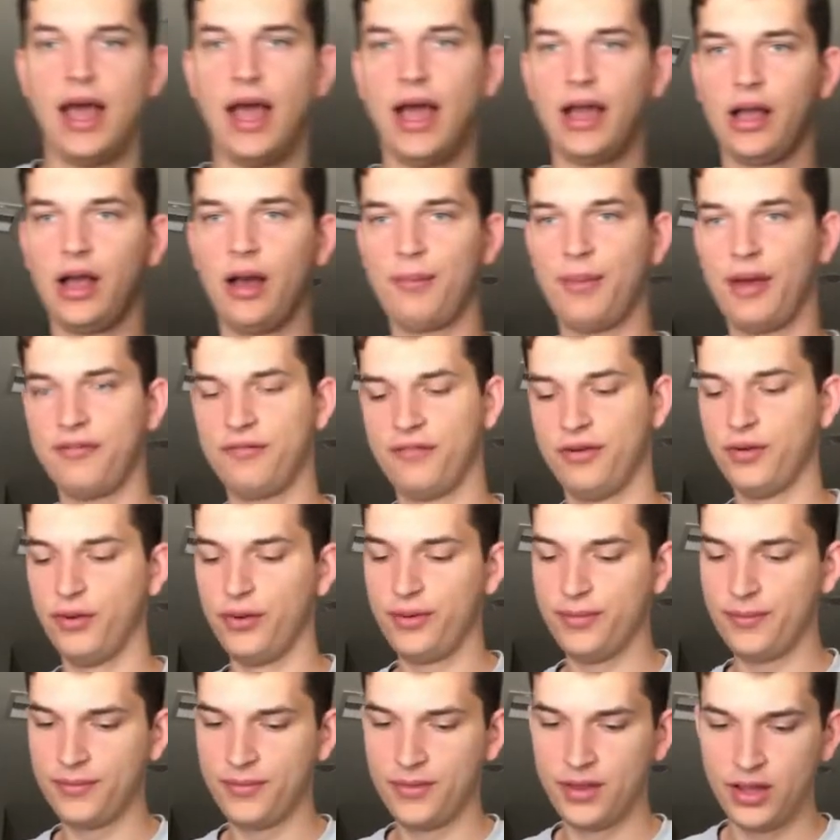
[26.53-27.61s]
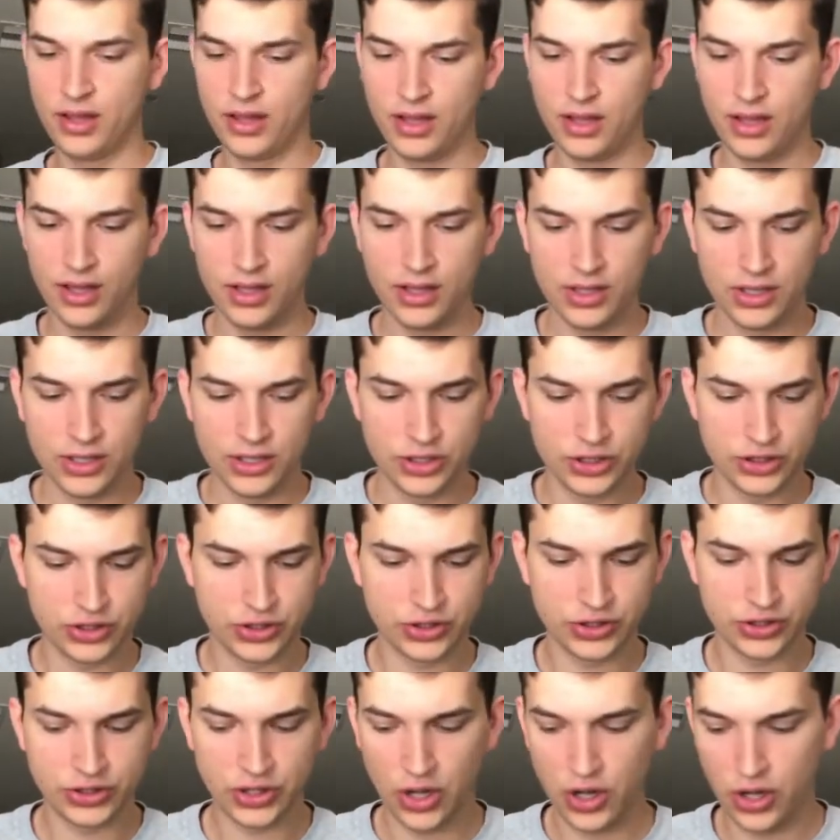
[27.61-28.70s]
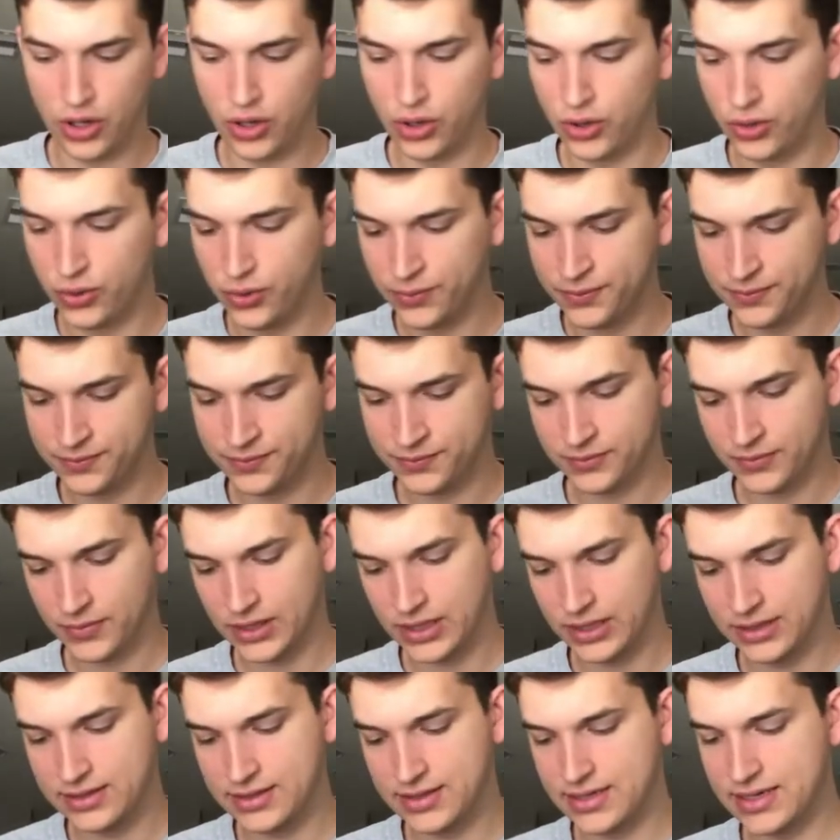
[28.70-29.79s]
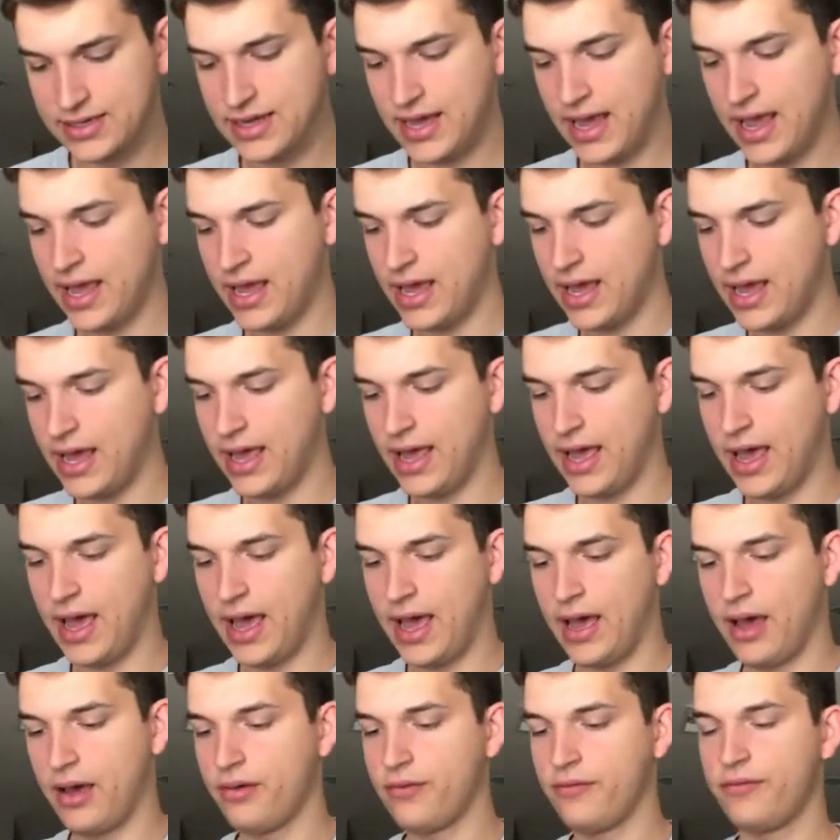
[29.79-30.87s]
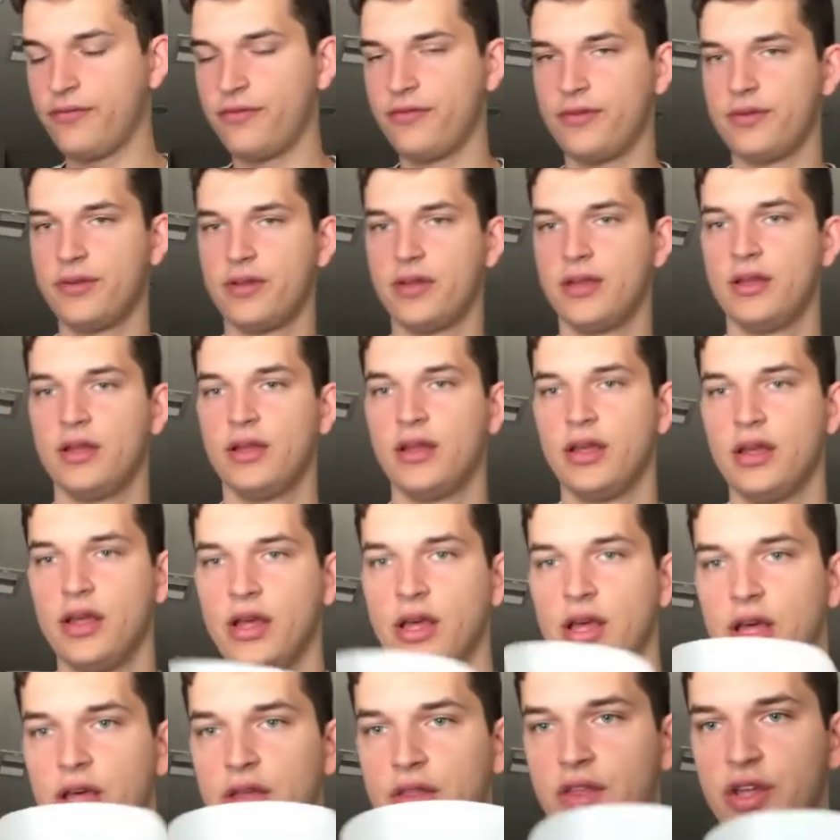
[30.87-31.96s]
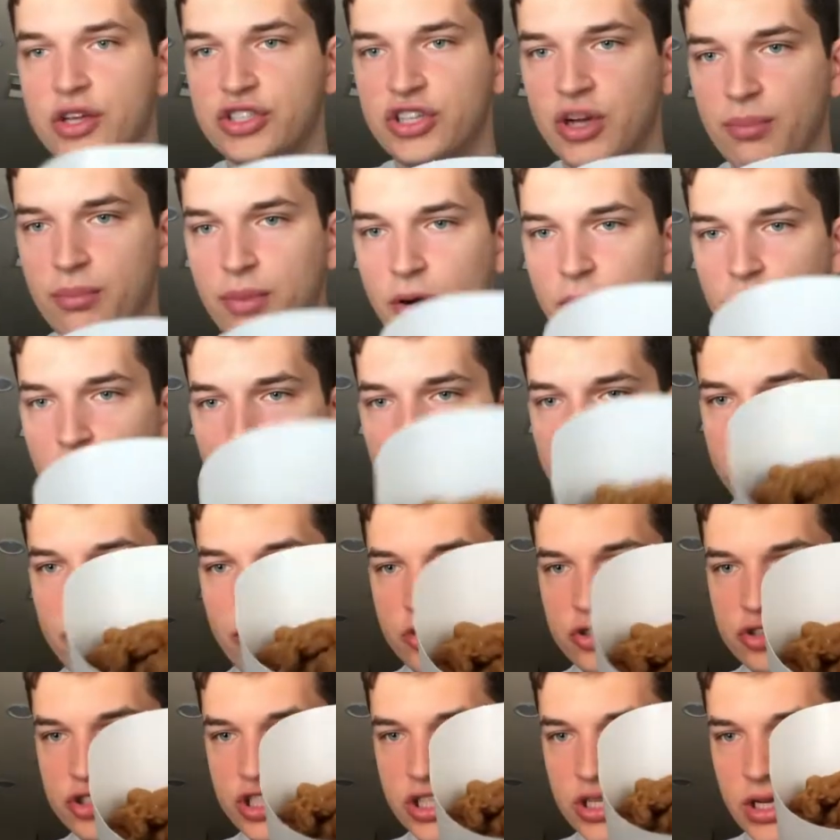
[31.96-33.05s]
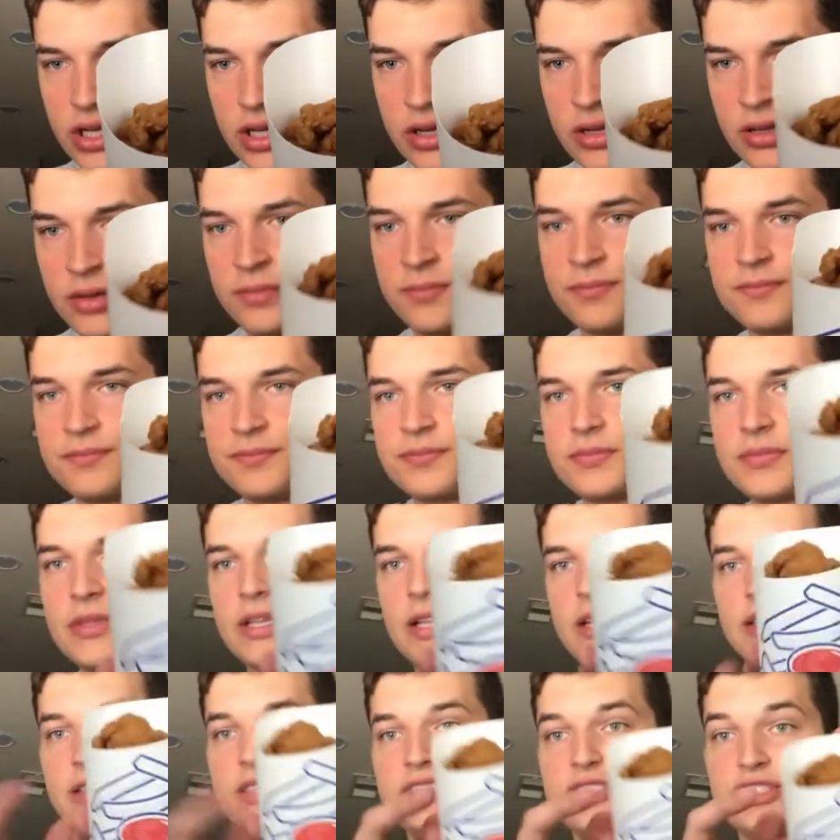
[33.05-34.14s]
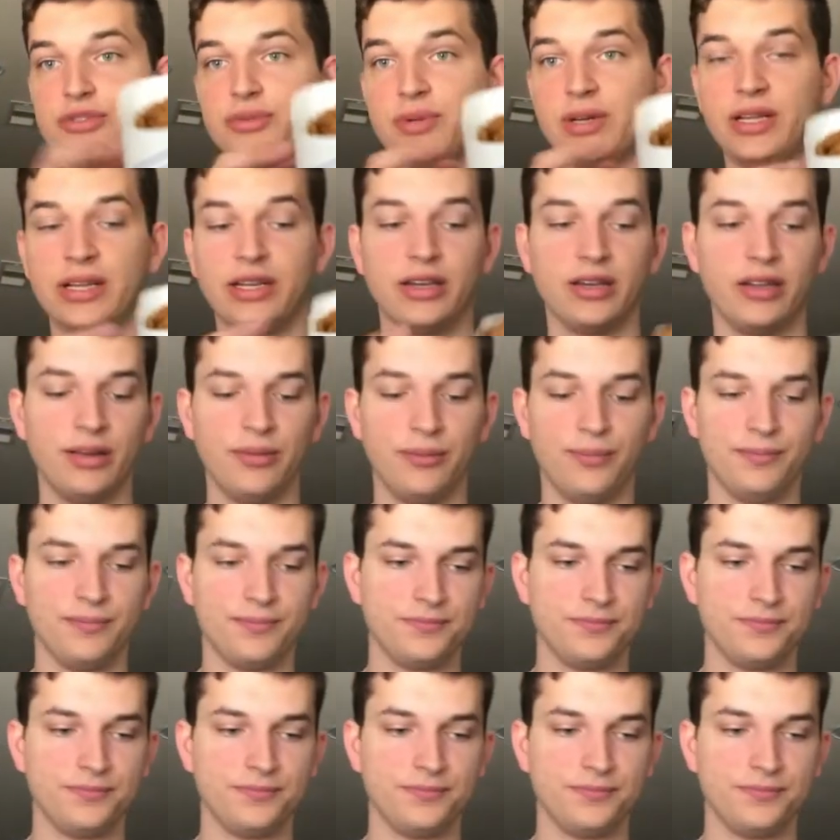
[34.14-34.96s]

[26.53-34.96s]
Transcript: I got my food. So, Today I have the jumbo popcorn chicken. These are really good.